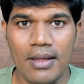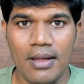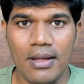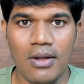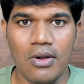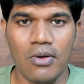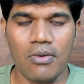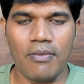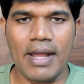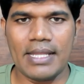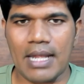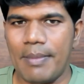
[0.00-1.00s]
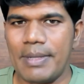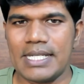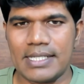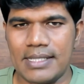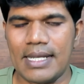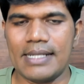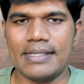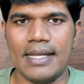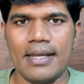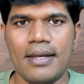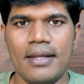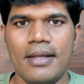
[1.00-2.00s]
uh, via the comment section that is
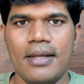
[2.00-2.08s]
there,